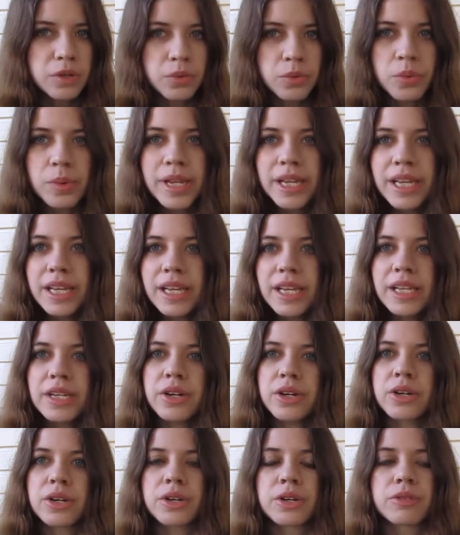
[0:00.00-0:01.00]

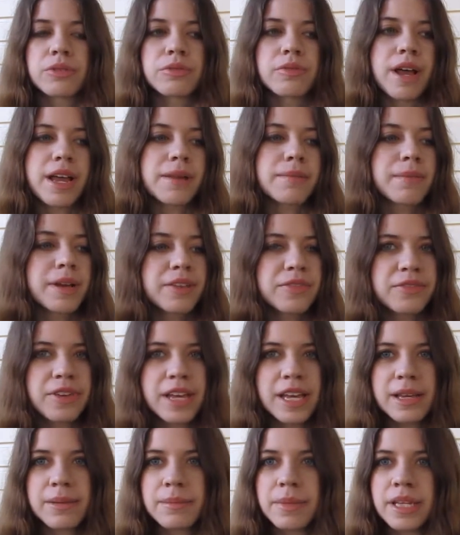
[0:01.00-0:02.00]
read or write my
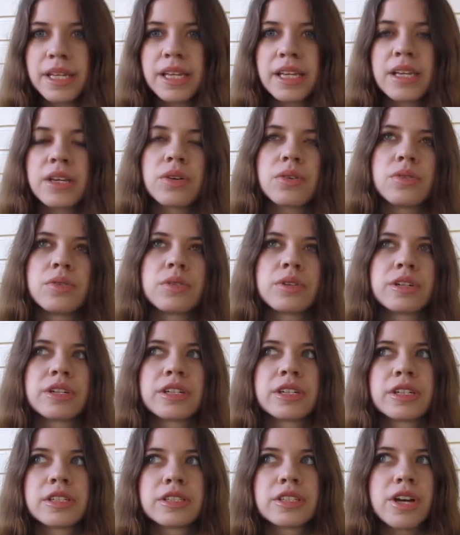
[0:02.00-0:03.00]
family
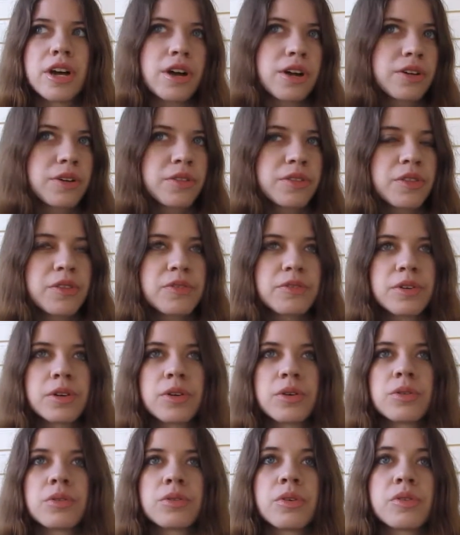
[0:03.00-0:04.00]
or talk on the
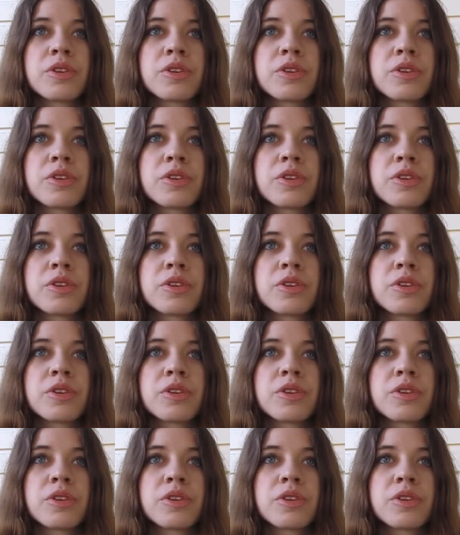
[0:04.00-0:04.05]
phone,